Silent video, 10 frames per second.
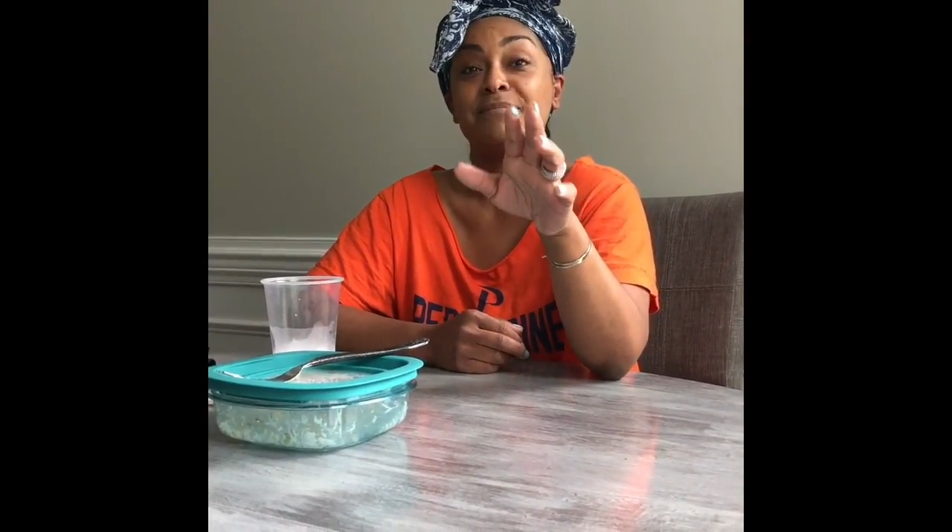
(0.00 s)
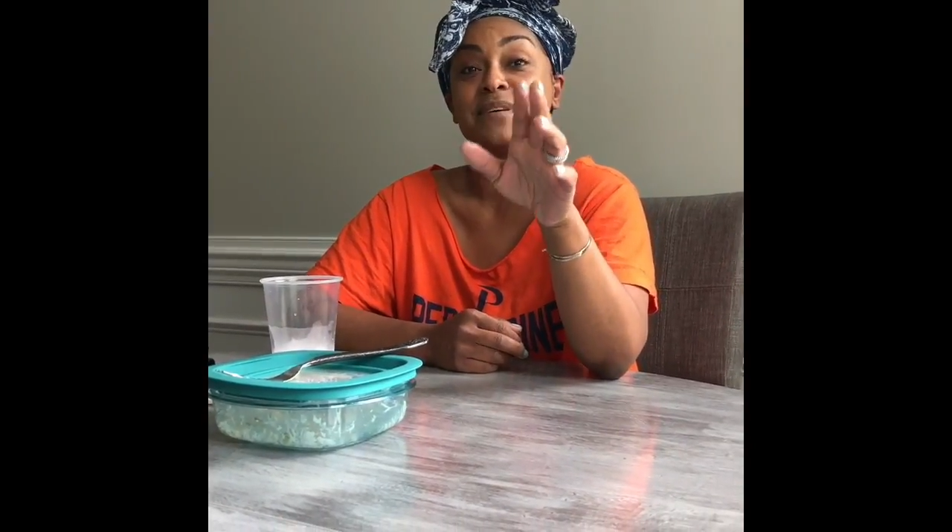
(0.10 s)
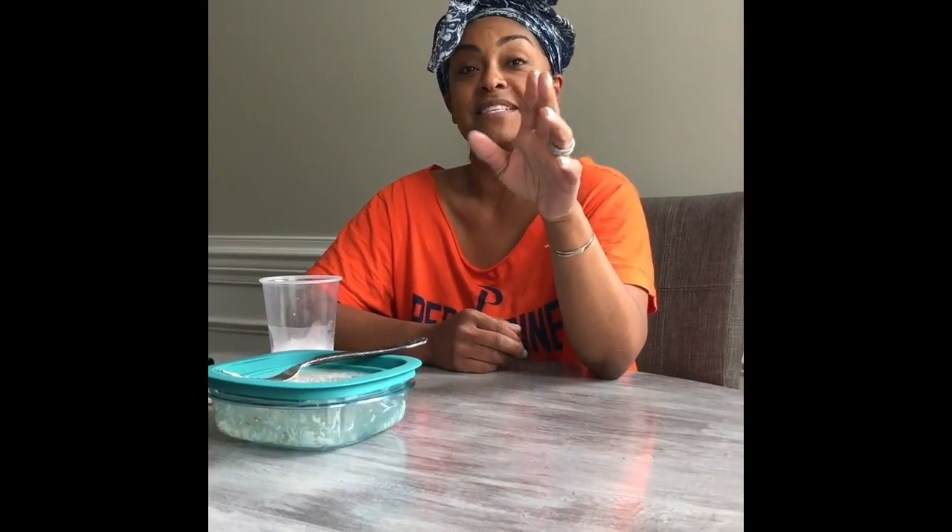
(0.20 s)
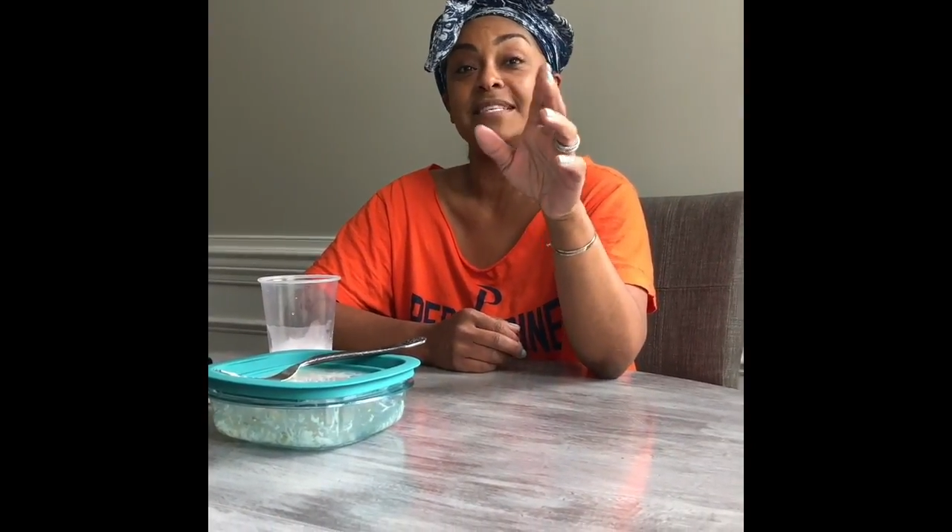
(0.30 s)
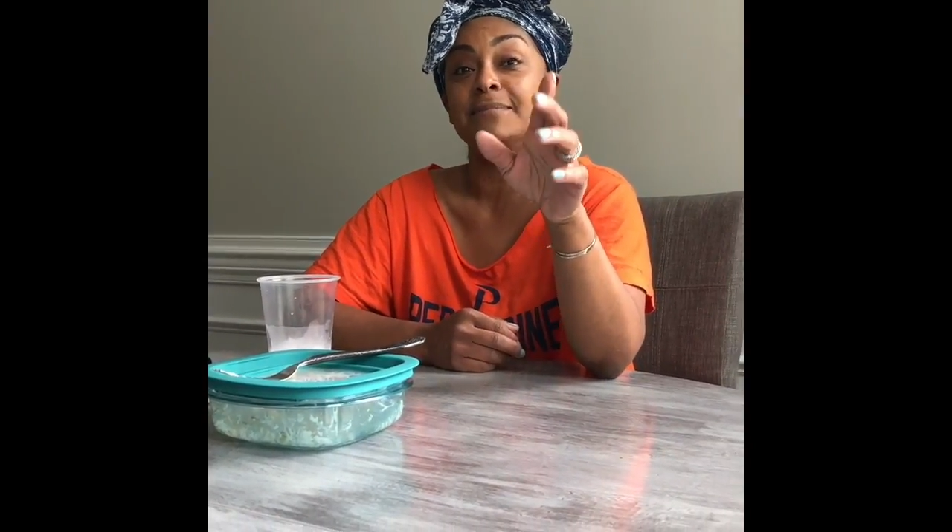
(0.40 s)

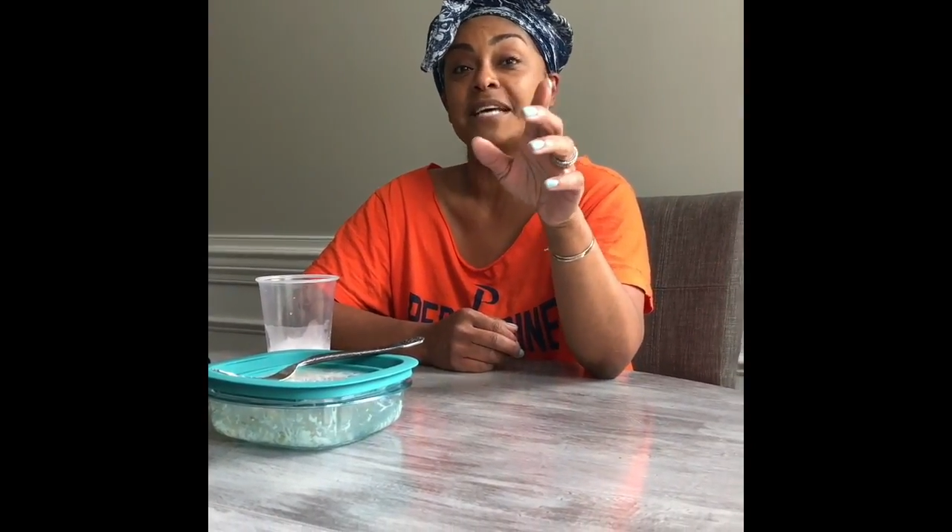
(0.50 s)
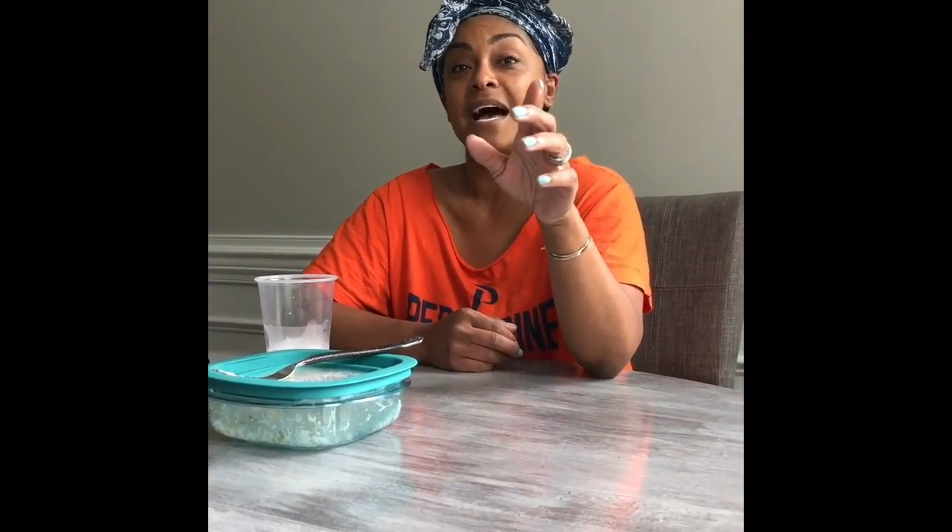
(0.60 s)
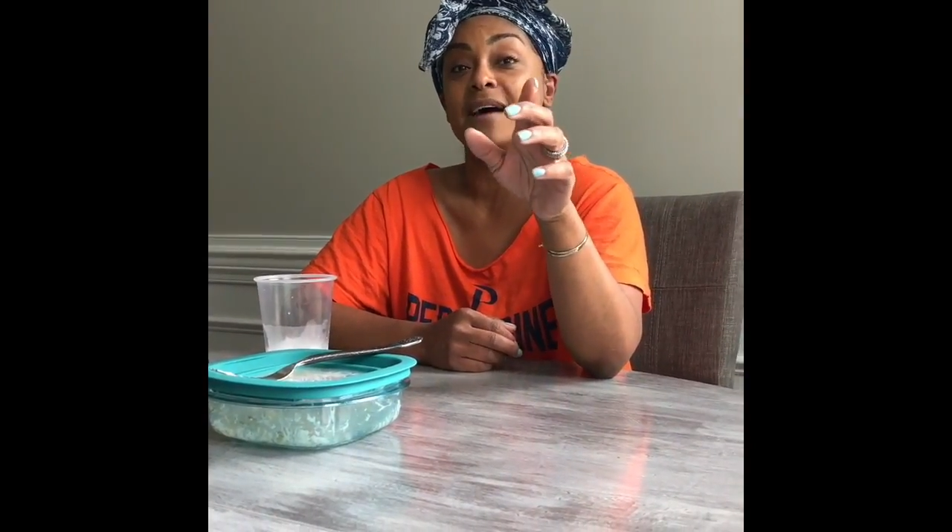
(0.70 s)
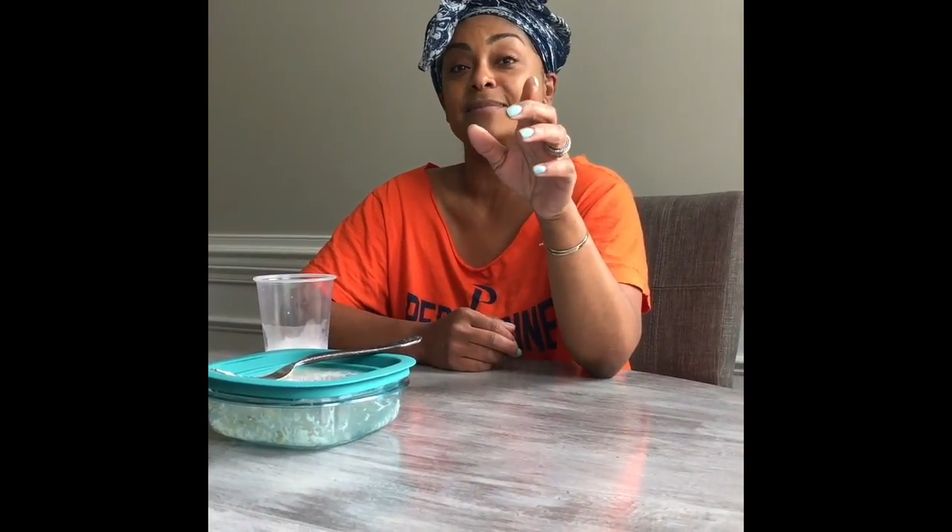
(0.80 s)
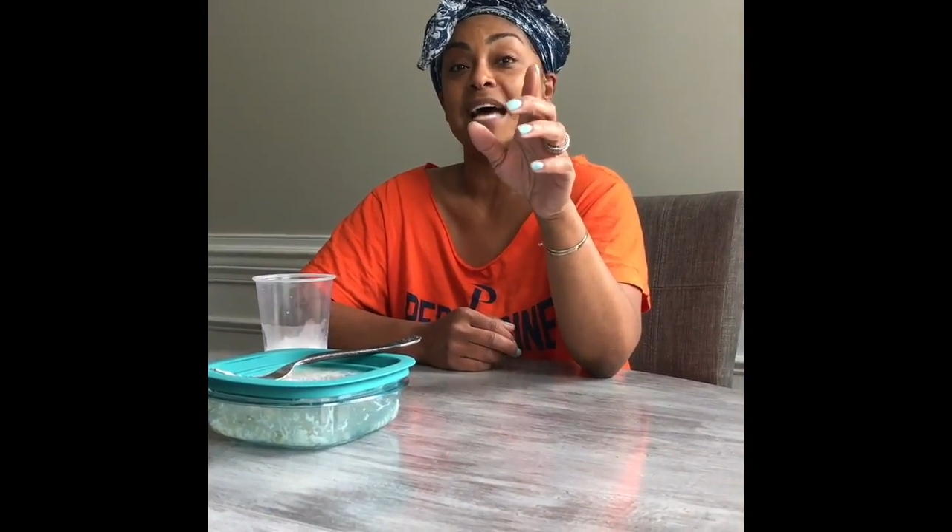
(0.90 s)
but
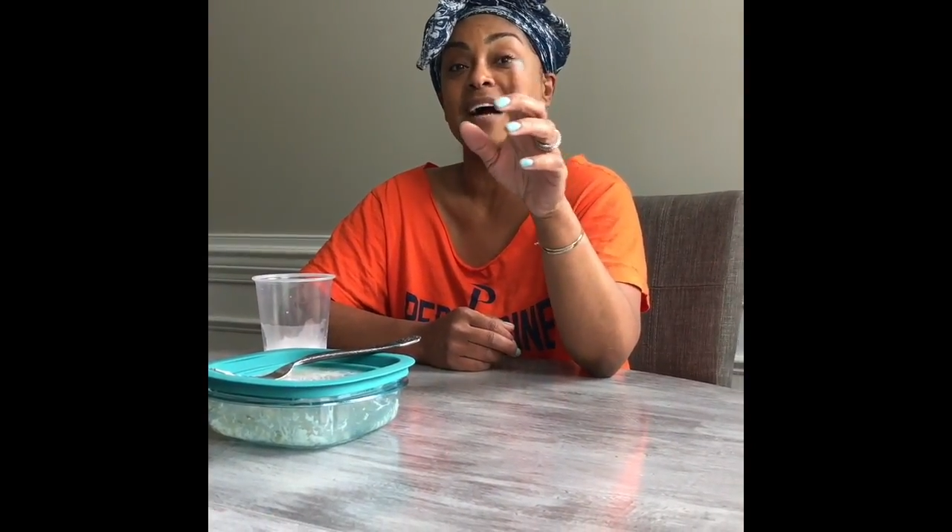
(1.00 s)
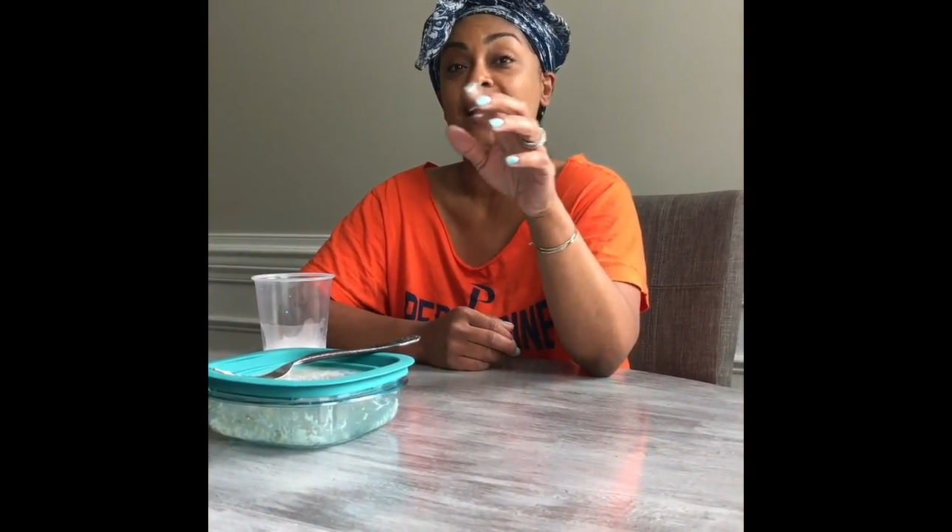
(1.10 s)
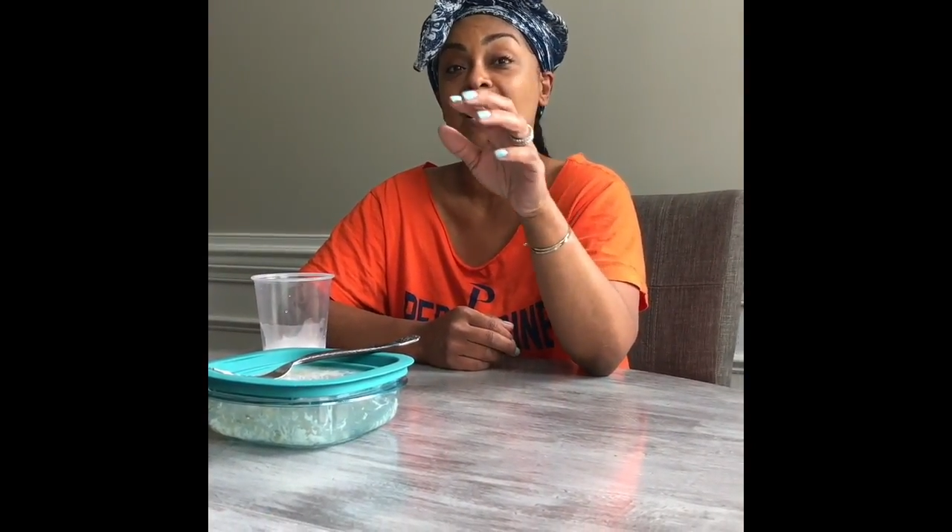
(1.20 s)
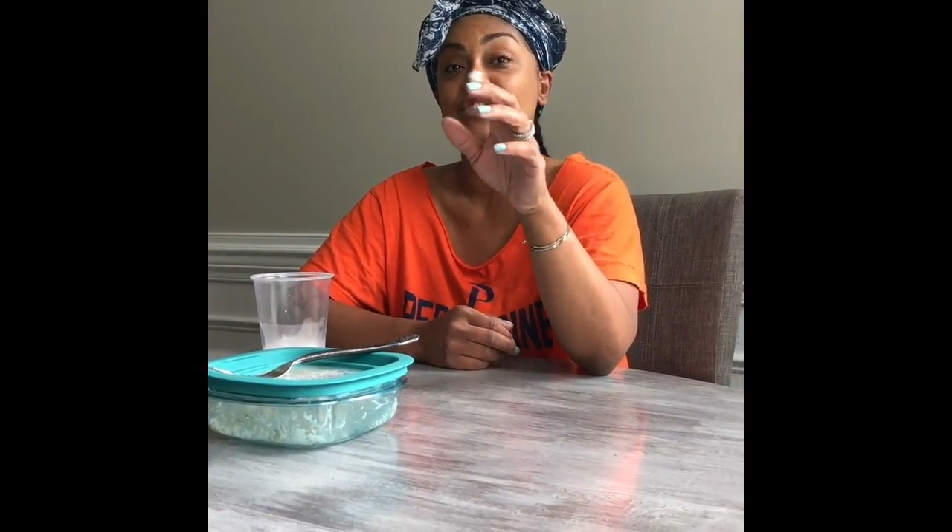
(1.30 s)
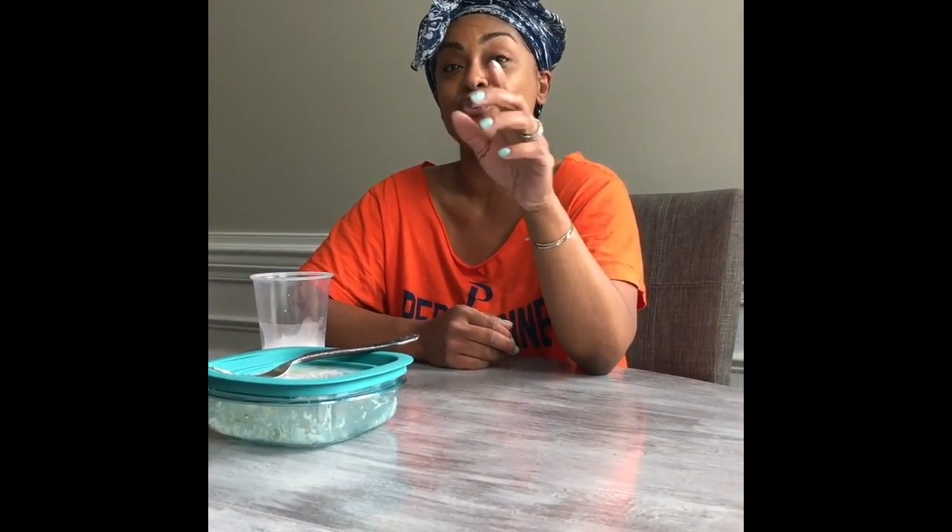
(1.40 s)
sometimes I'll catch